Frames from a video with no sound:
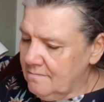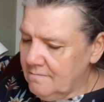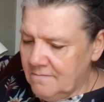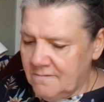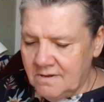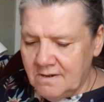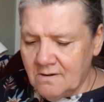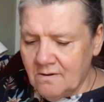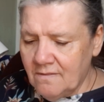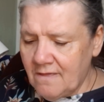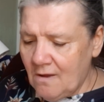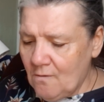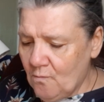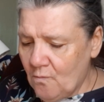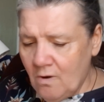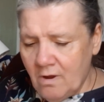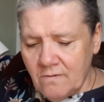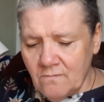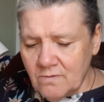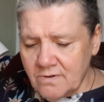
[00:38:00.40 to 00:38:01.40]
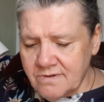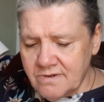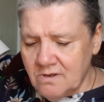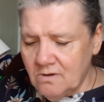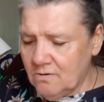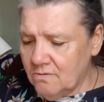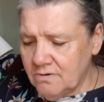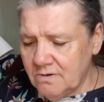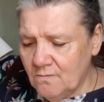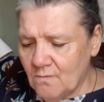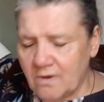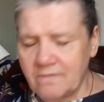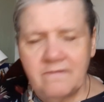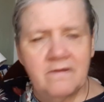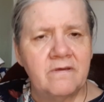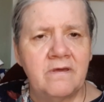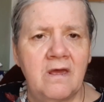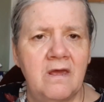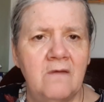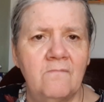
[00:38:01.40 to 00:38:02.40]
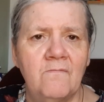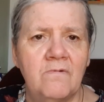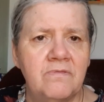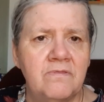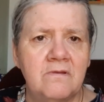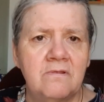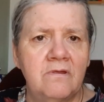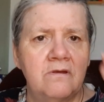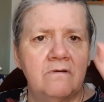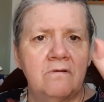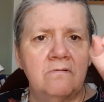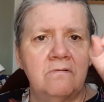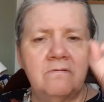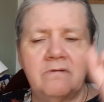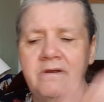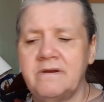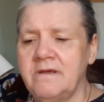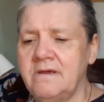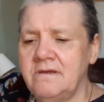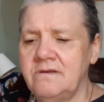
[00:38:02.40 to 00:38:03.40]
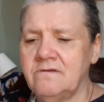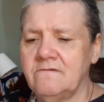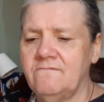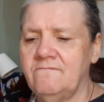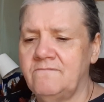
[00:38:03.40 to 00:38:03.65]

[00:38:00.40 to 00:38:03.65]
So, you know, that one was the only one that came with the little adhesive